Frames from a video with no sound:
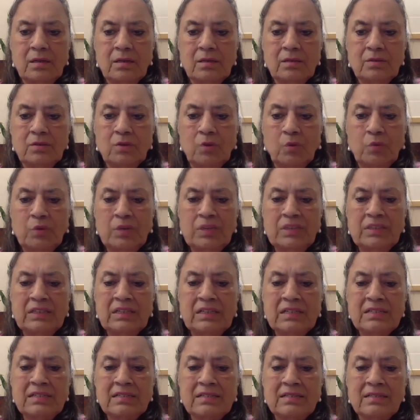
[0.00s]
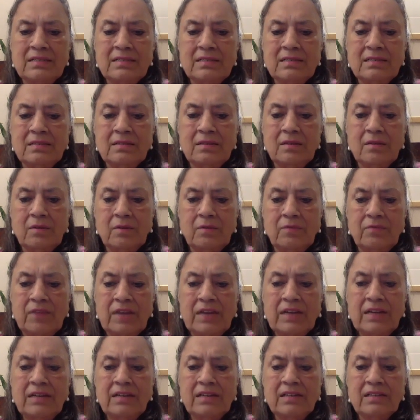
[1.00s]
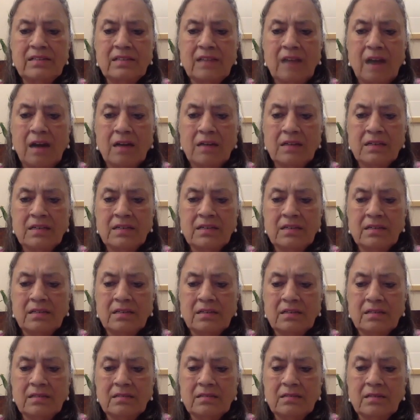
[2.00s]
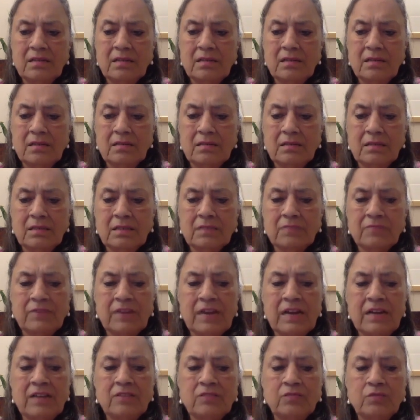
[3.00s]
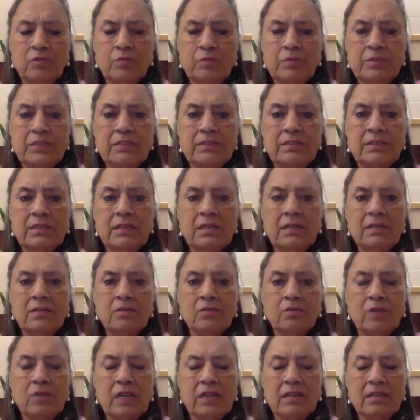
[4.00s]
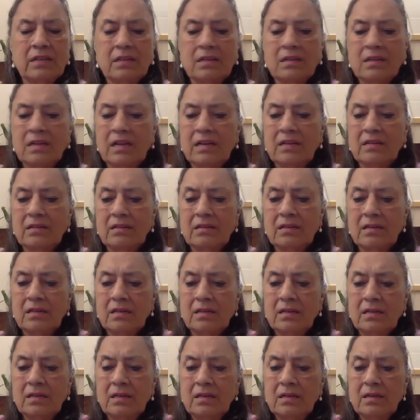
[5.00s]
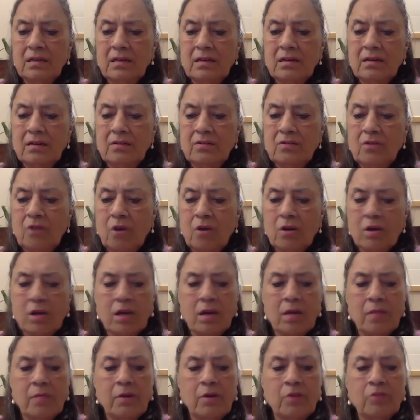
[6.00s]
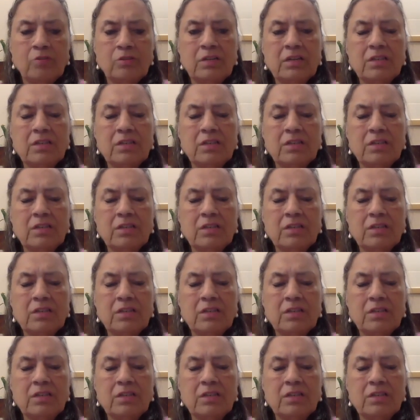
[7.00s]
So with this, very disheartened, the friends would be sitting together and talking about their